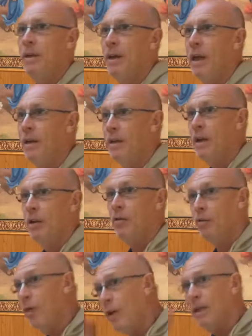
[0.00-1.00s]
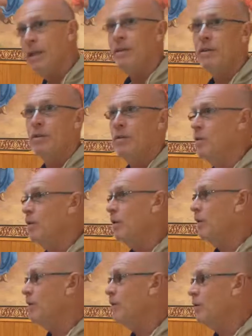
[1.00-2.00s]
and threatening
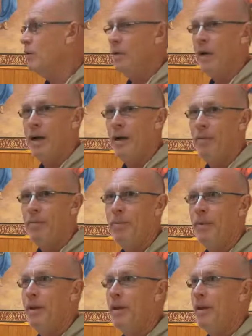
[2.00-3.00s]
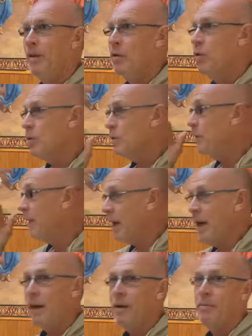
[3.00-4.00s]
to cause me
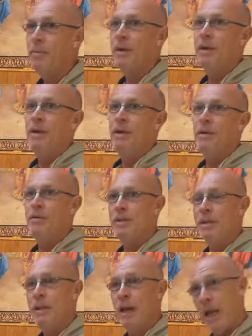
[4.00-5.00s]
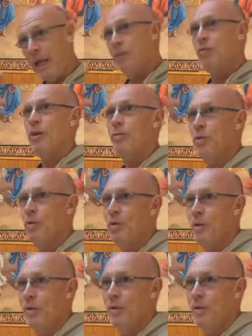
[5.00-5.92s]
harm. He was in an angry mood,